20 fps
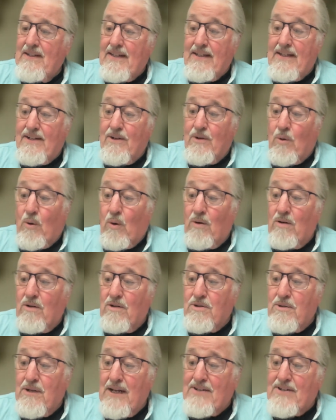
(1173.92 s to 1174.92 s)
In an
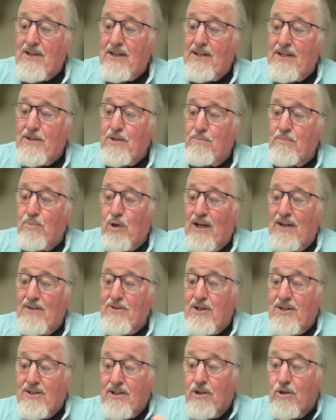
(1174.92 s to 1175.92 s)
oral translation
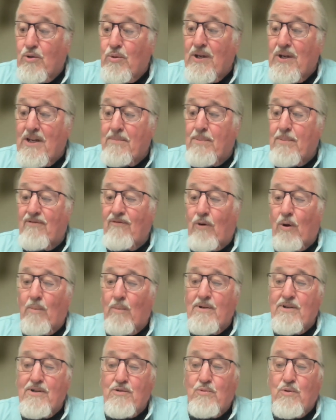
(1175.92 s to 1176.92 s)
project, a Greek
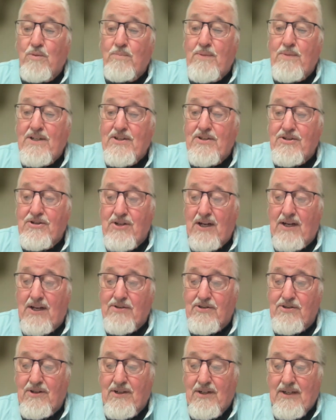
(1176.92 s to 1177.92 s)
performance would be
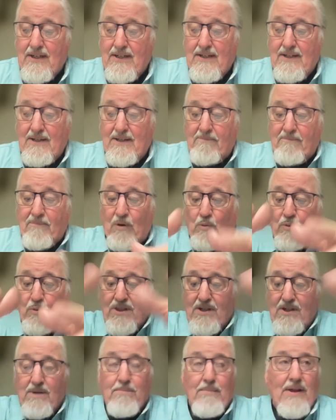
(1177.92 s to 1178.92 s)
discussed
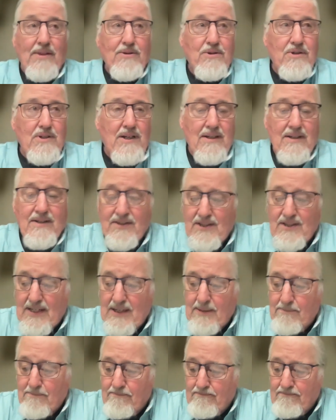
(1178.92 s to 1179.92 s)
within a mother tongue
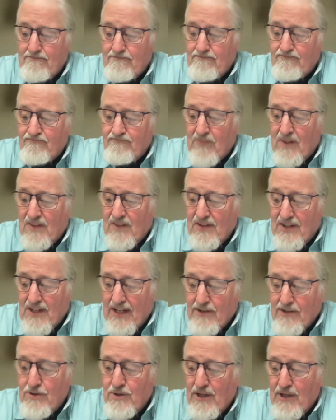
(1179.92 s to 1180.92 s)
team. The
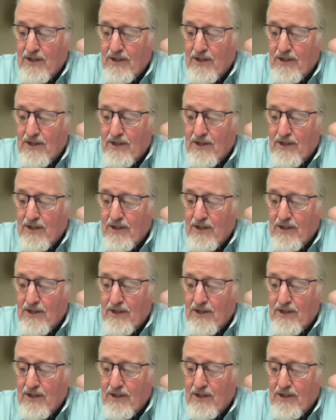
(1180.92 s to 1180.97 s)
next